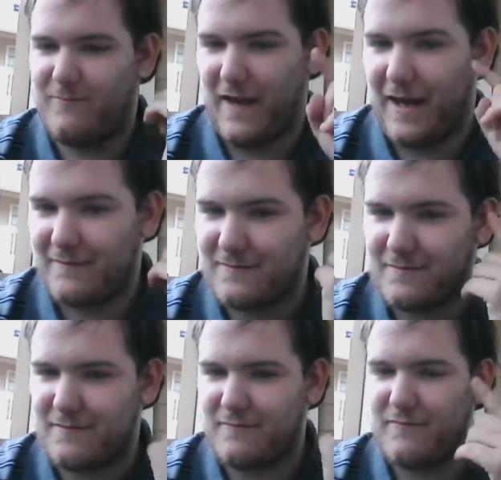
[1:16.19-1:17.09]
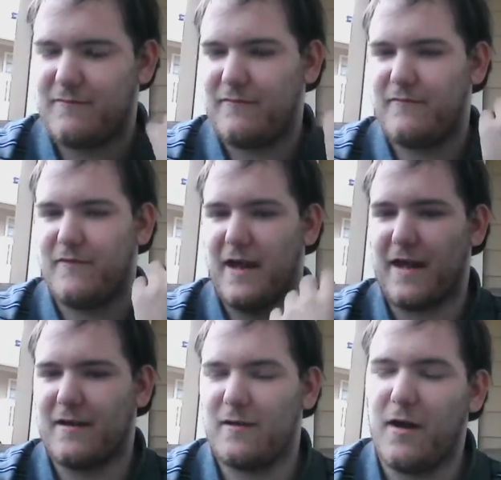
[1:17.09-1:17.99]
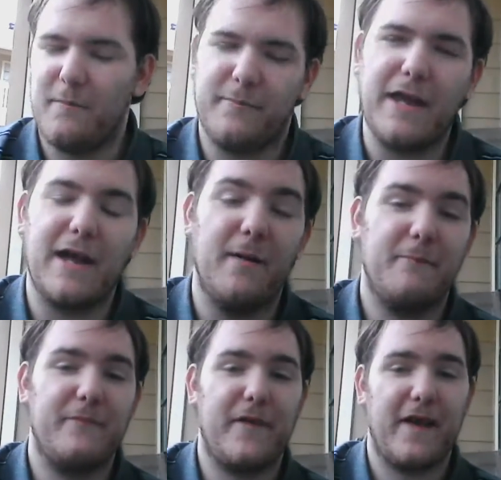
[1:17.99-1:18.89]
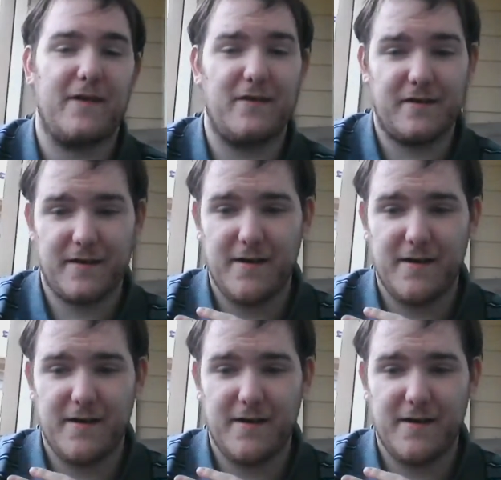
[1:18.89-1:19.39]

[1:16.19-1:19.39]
dance thing club being upstairs,